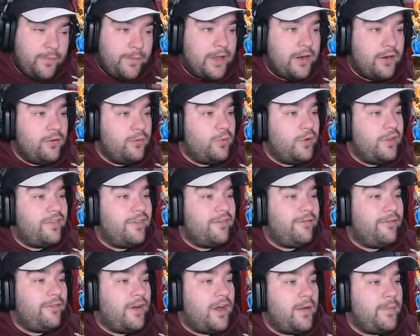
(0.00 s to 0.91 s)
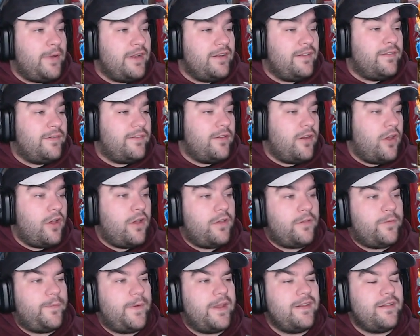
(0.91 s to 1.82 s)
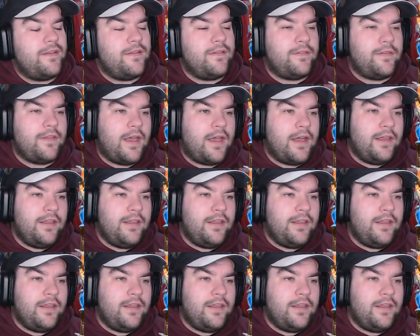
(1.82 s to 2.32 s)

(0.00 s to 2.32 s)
battle with Firebenders and Earthbenders.